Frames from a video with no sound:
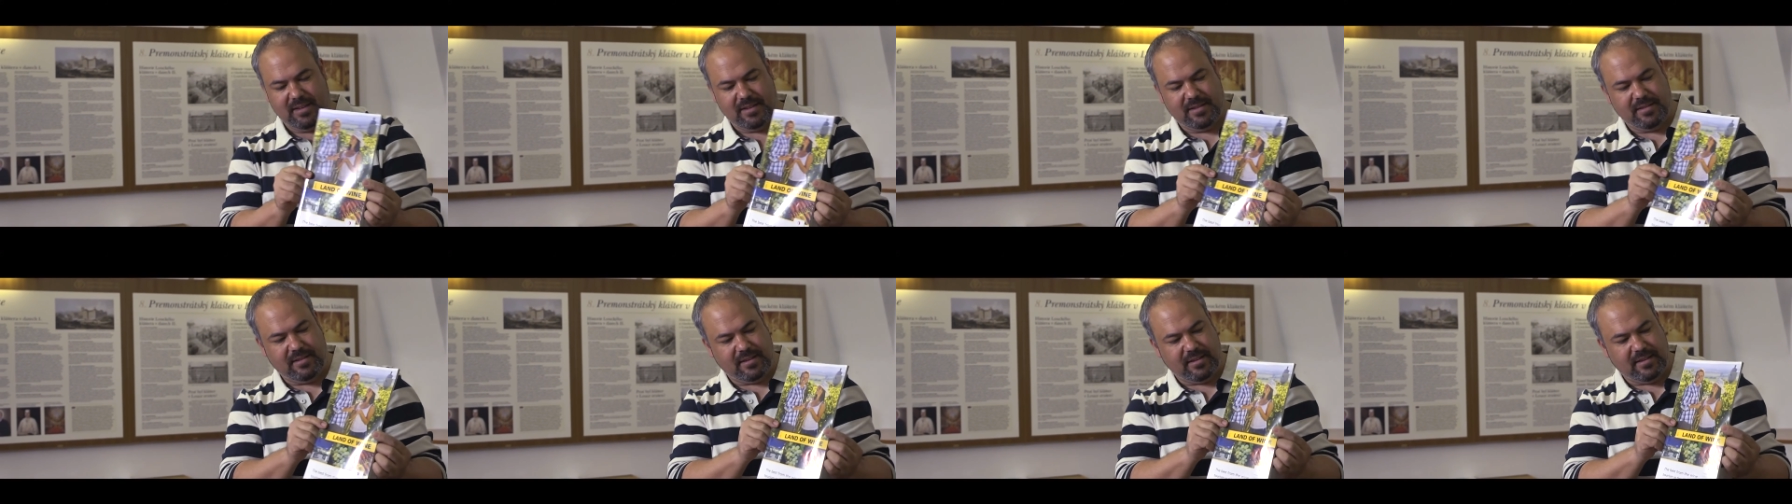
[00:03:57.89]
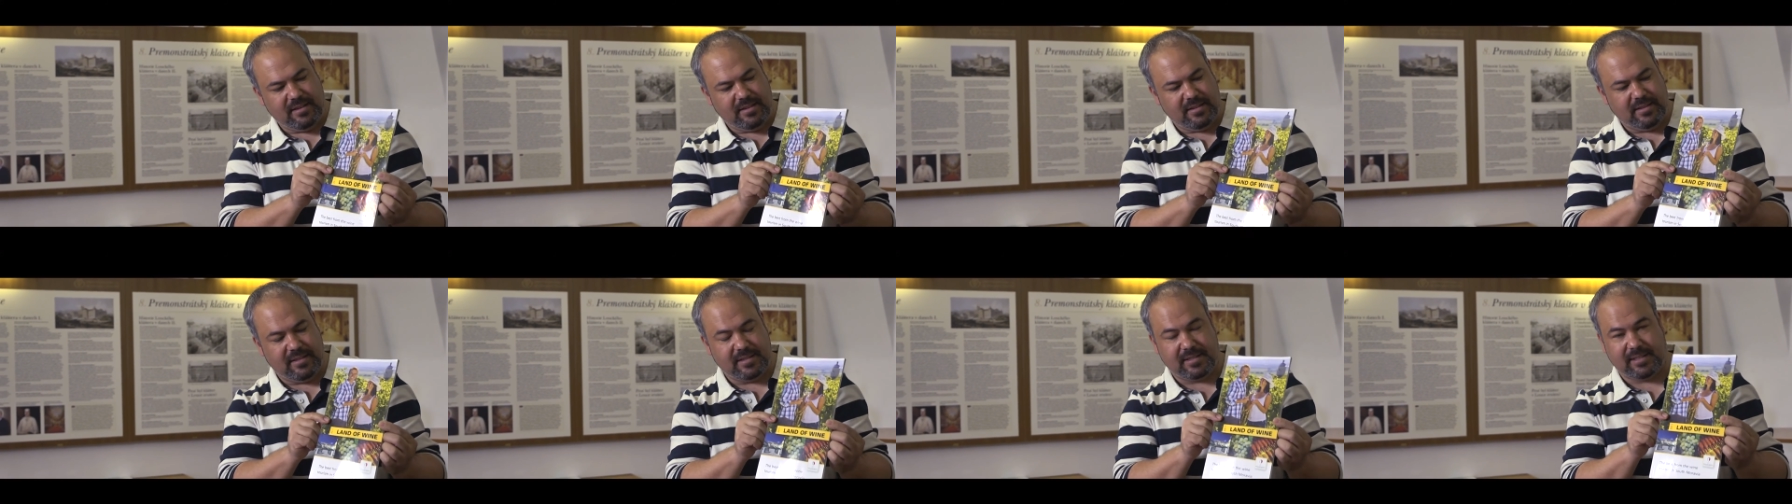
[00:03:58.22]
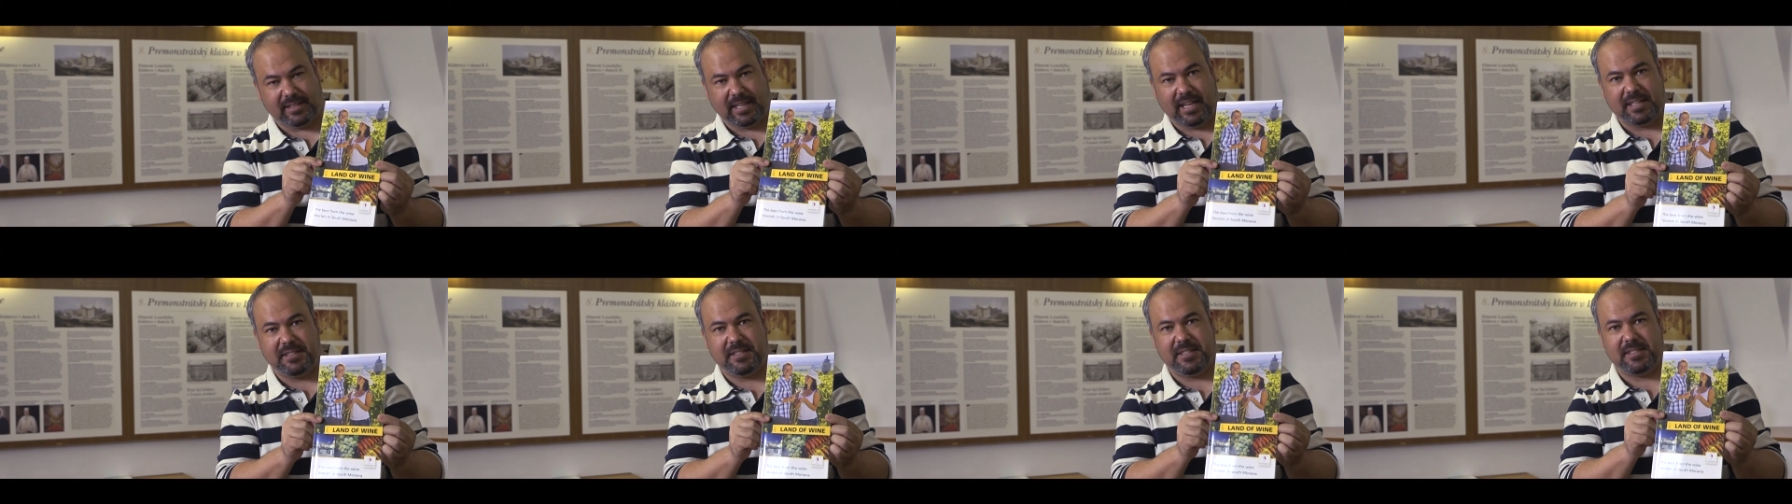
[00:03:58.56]
the
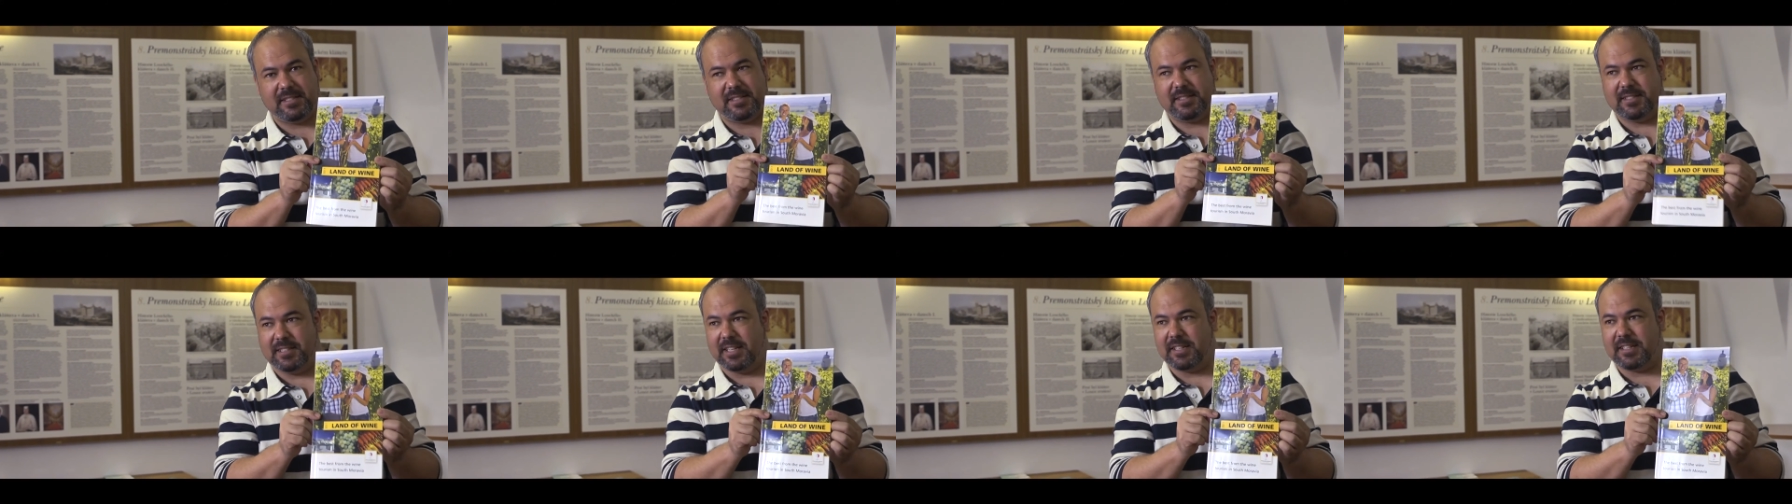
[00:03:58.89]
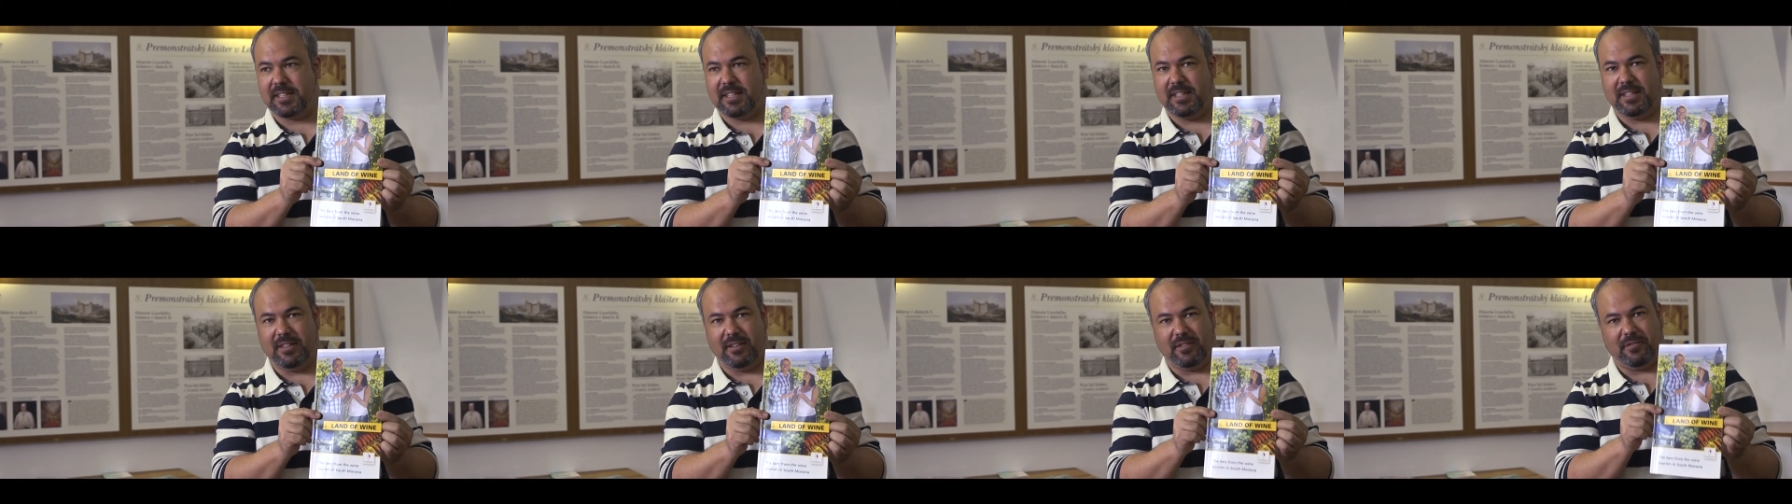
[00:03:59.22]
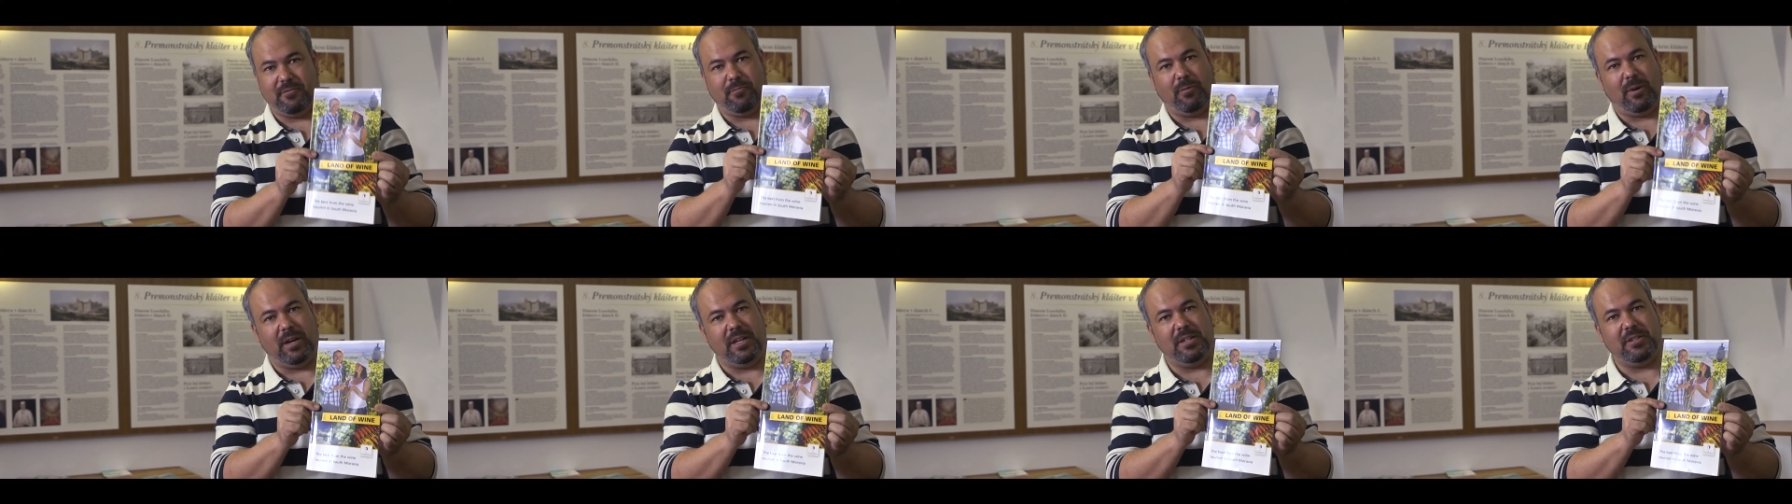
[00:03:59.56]
Zlaté stránky of
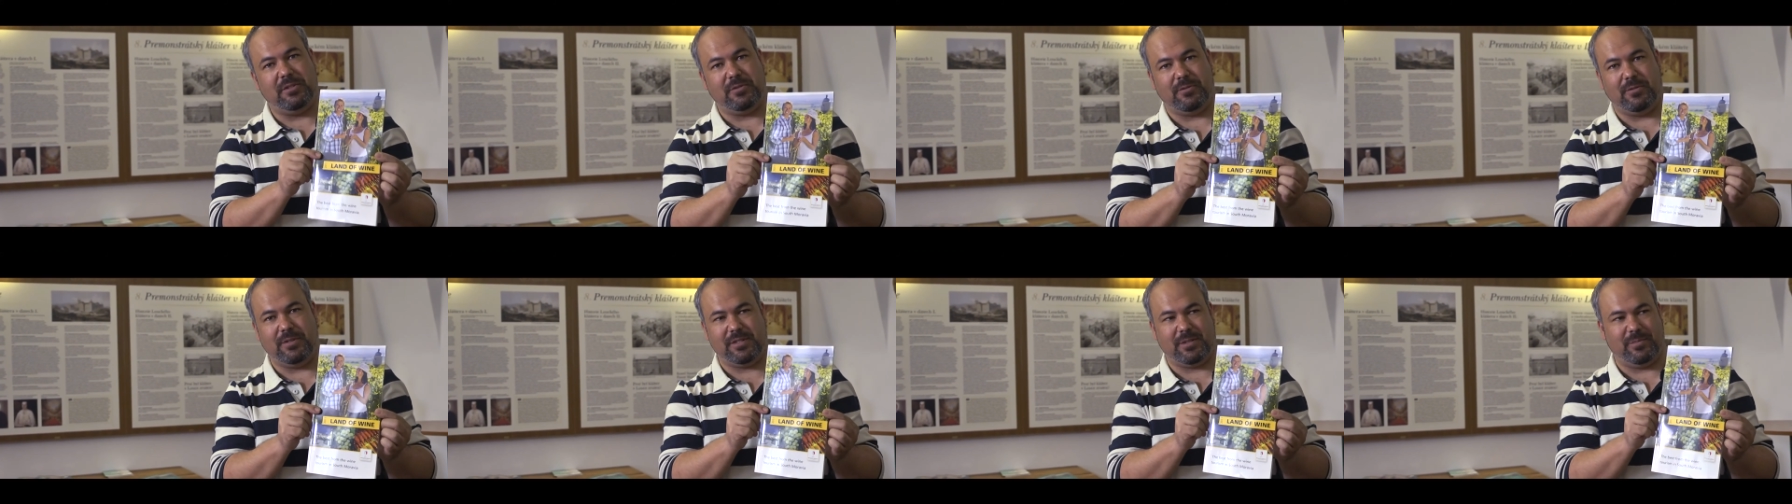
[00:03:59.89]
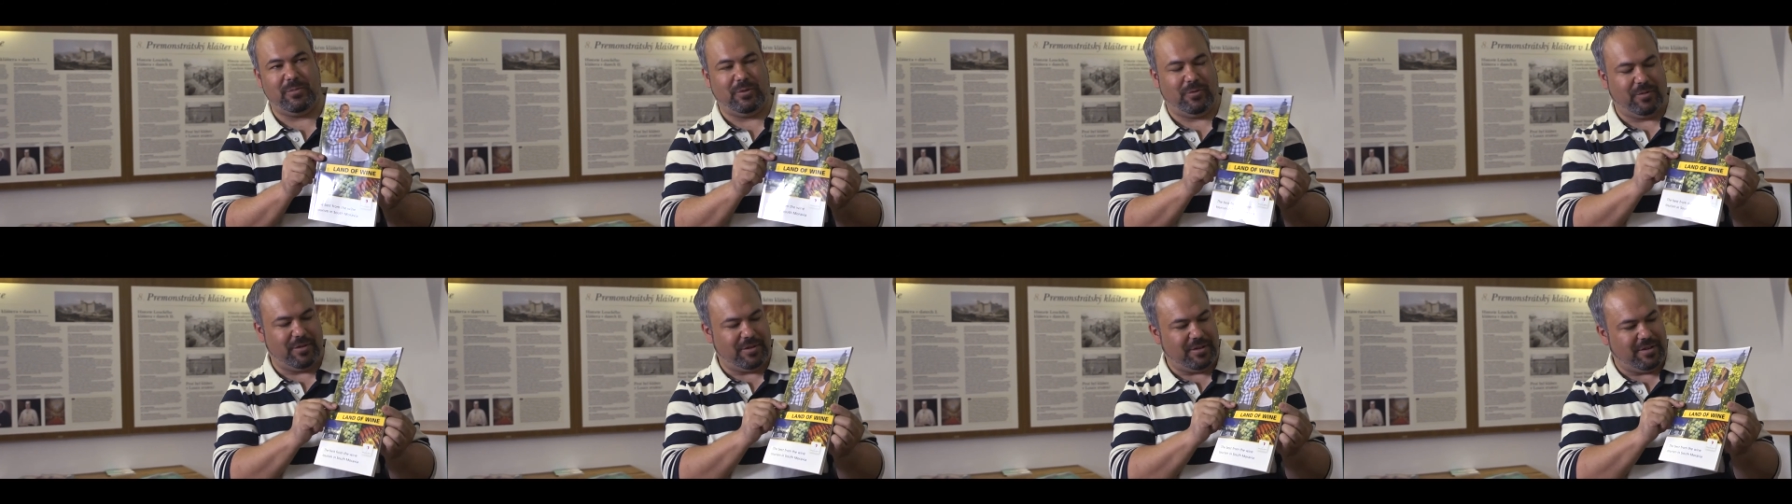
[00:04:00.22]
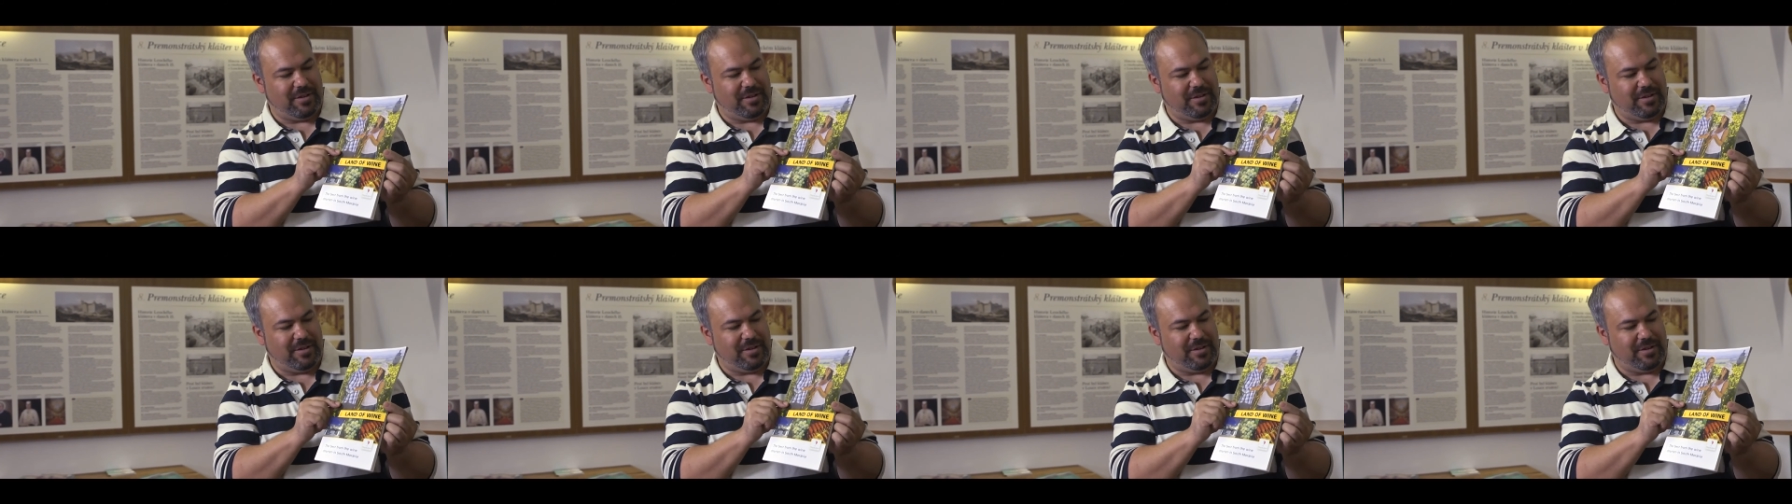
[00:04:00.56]
wine tourism, or